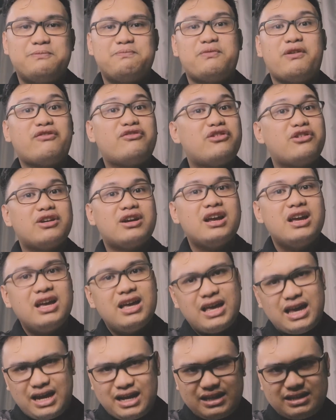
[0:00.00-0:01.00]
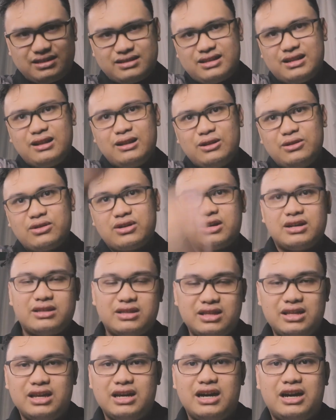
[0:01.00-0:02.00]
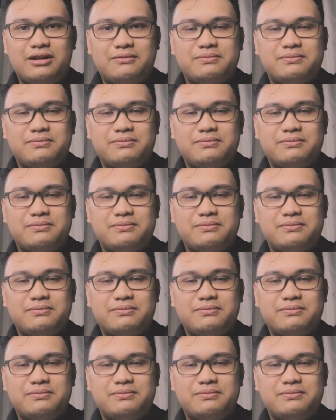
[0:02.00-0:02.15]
Before, I can still look at the